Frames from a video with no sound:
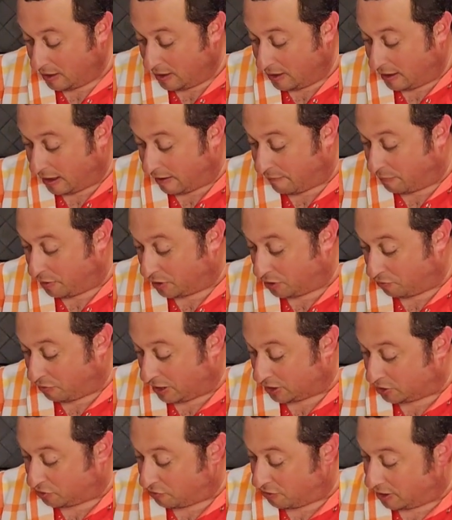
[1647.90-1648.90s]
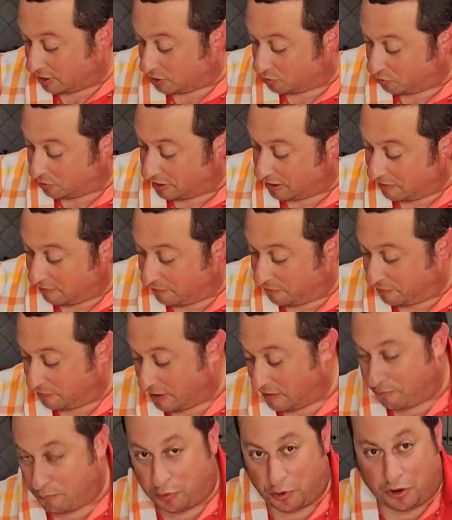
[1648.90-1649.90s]
I've been to restaurants where
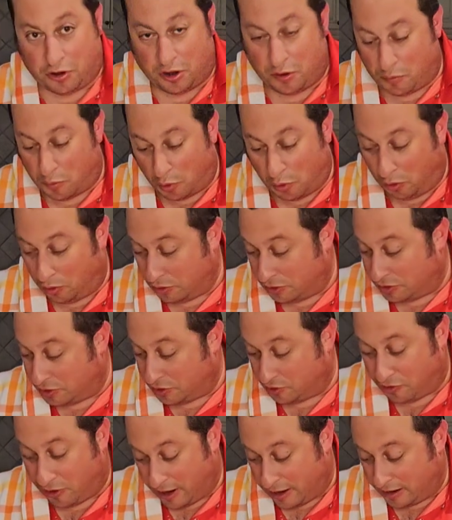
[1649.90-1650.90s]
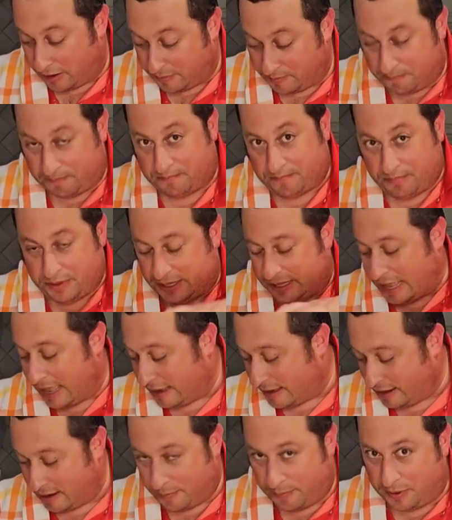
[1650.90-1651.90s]
they've put it in molds and try to stack
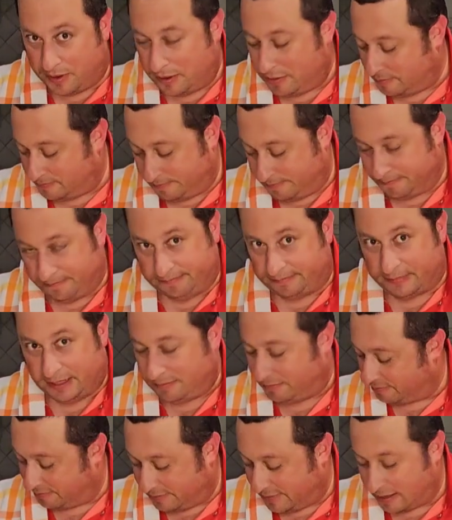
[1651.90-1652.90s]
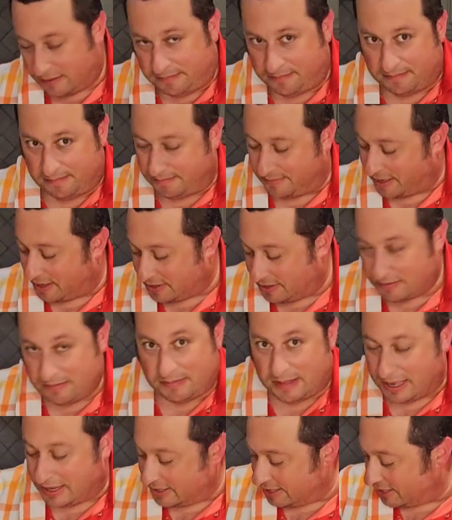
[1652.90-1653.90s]
it up, and it doesn't
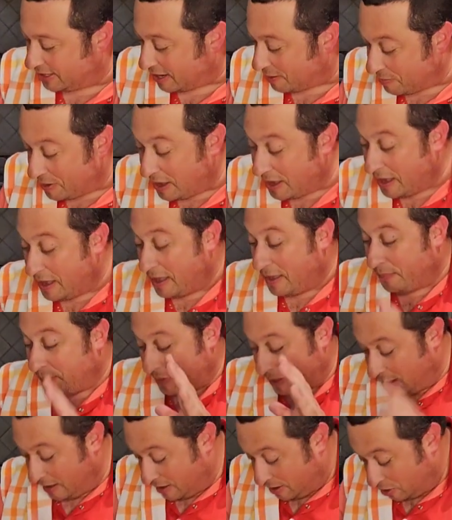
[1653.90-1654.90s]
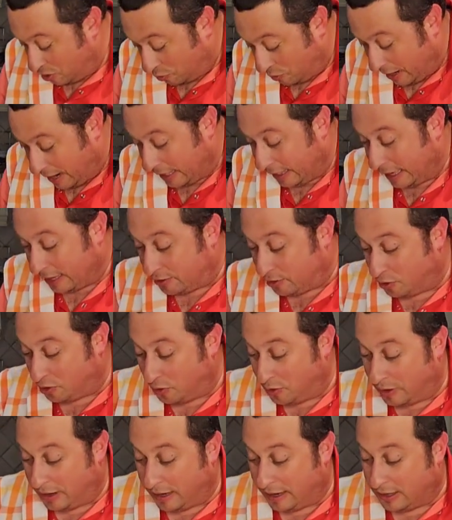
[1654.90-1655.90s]
taste the same. The way I like to do
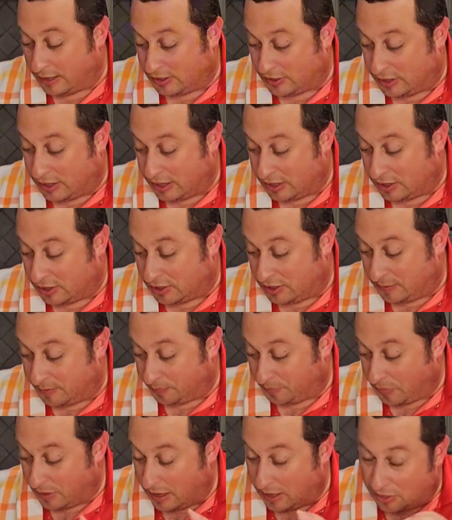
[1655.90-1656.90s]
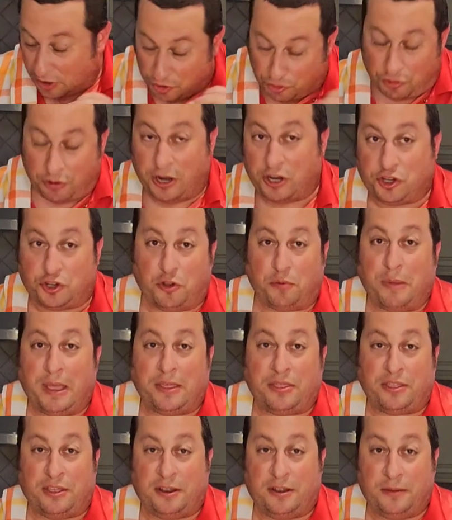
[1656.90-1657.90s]
it is in the traditional
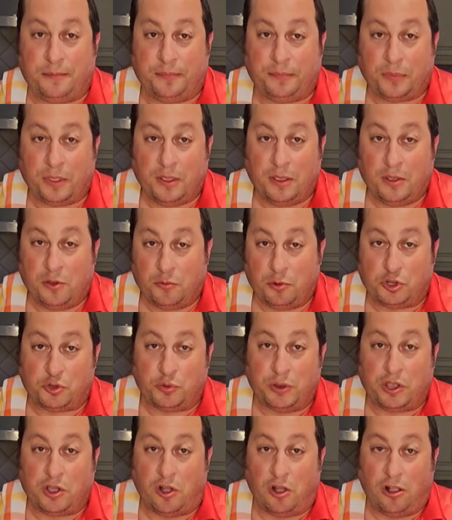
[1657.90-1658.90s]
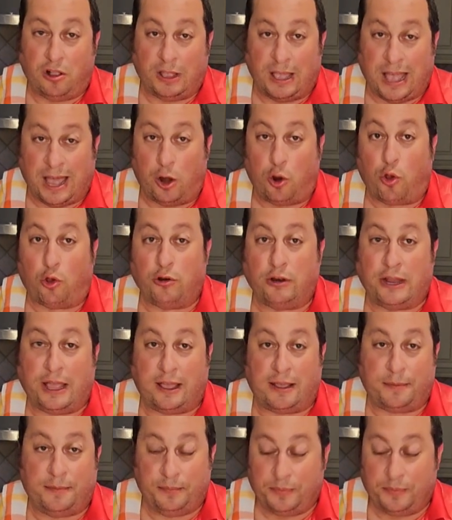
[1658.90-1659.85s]
method, which we call alonda,